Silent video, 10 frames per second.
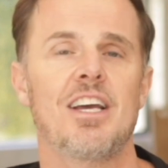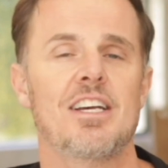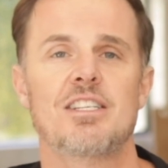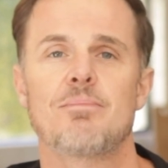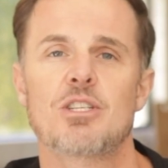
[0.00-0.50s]

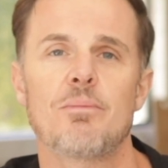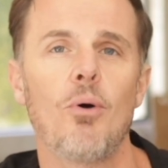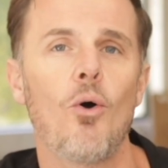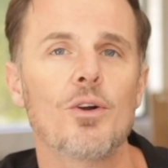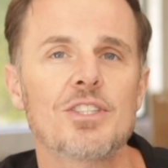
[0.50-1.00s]
customer
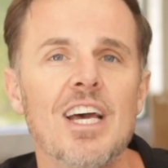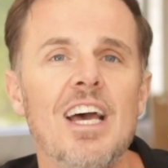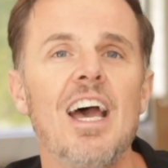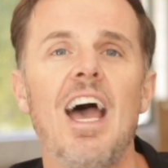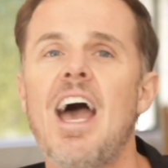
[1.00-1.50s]
support,
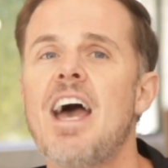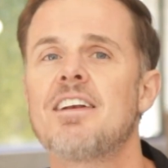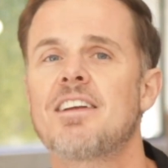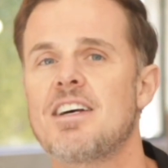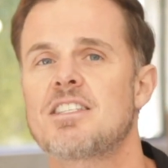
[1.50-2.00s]

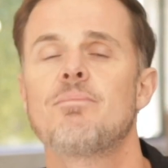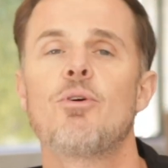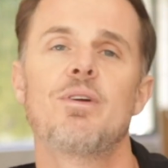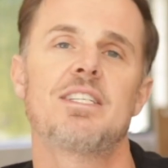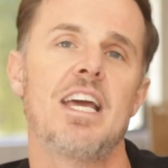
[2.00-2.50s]
and customer
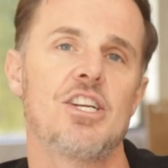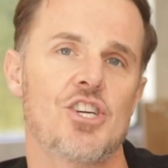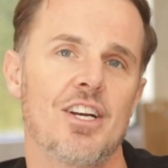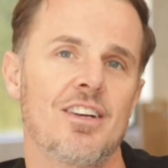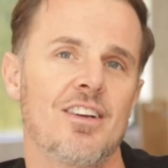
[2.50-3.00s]
retention.